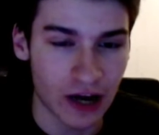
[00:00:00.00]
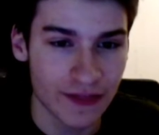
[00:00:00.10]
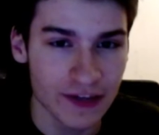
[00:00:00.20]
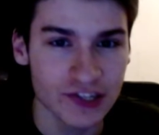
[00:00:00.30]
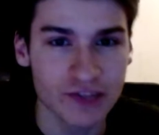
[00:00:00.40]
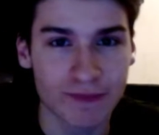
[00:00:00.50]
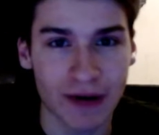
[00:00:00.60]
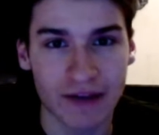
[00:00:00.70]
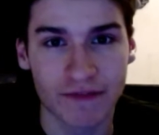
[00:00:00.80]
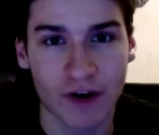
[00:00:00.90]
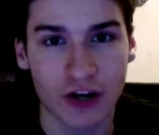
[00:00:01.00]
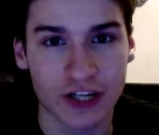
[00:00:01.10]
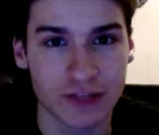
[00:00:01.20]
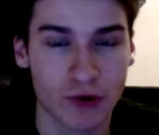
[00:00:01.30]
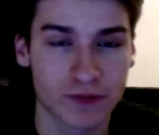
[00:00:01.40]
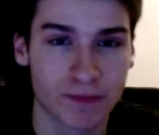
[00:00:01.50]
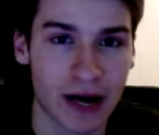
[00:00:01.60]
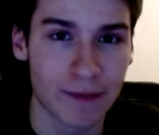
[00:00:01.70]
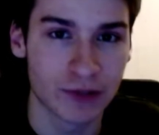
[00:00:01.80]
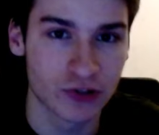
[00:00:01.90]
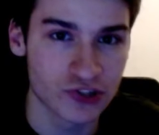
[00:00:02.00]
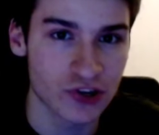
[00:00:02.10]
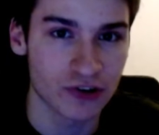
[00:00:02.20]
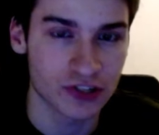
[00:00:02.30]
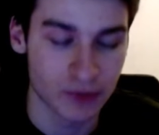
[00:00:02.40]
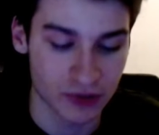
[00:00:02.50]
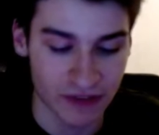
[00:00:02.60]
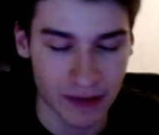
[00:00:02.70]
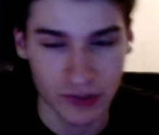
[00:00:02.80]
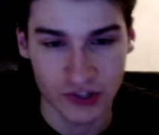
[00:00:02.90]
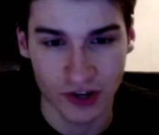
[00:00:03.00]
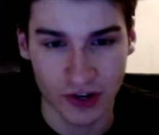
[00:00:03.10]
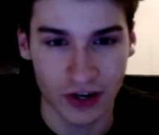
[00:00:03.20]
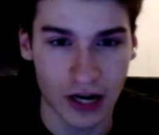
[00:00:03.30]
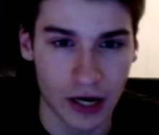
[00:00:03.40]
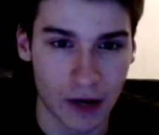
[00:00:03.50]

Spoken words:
This is by far his most popular song, his most famous song.